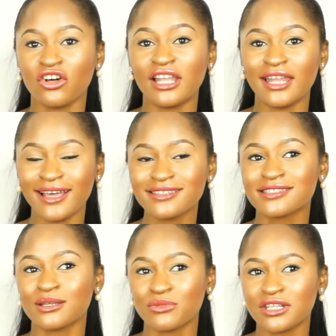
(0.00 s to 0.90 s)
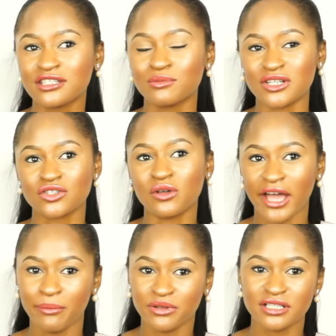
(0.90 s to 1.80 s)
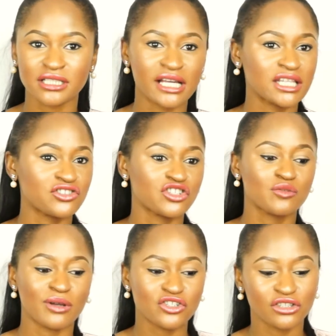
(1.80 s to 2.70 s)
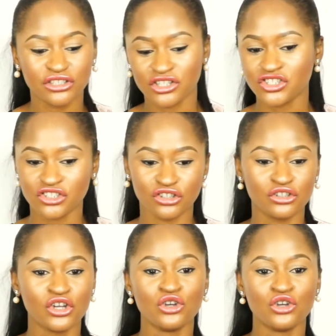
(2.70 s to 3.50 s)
unless something special happens, like there's a special edition